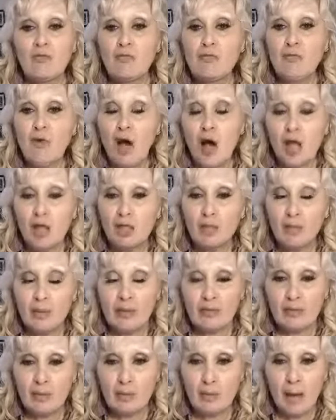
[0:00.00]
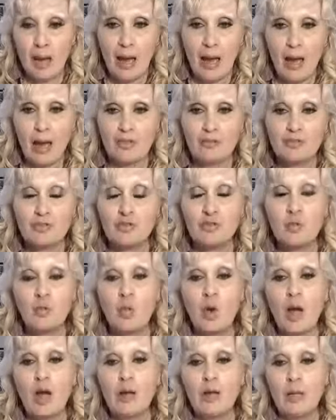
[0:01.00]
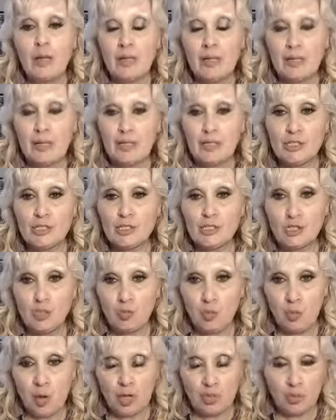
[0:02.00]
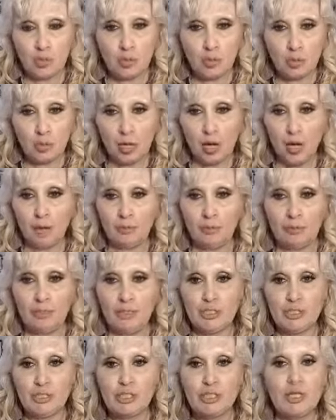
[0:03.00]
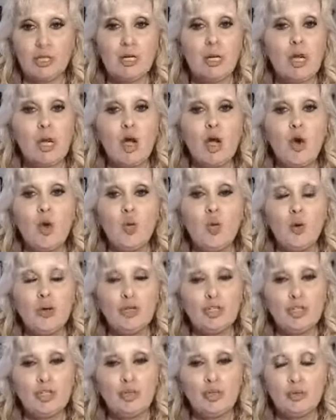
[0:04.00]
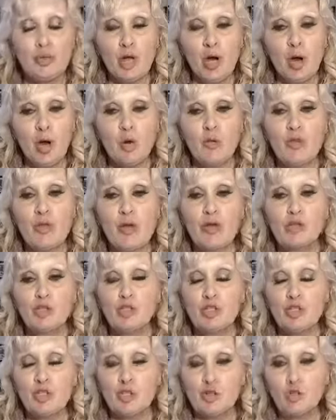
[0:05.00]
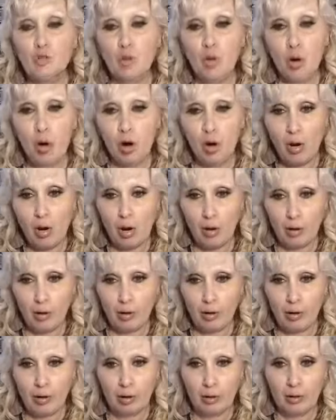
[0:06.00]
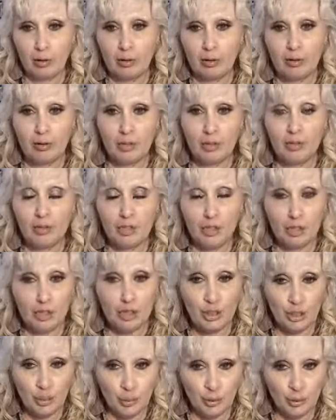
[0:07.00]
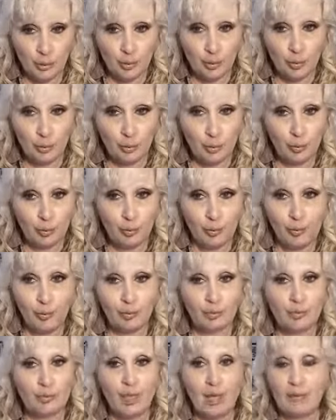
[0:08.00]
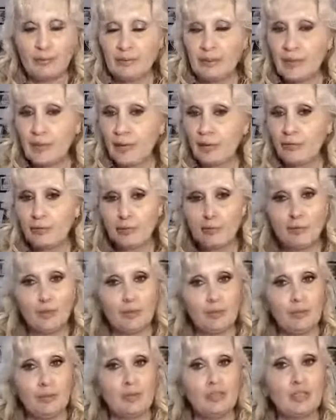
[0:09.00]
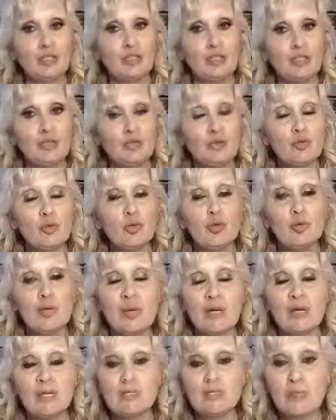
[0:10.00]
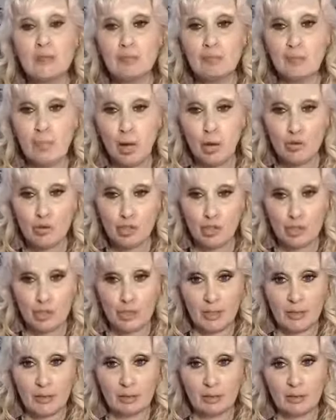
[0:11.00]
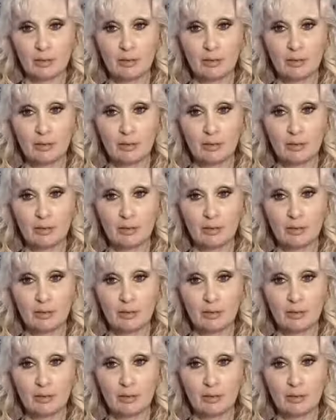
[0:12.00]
following the path to what it is you want to accomplish. When you know that you are the you, not the other you, but the you who is in motion,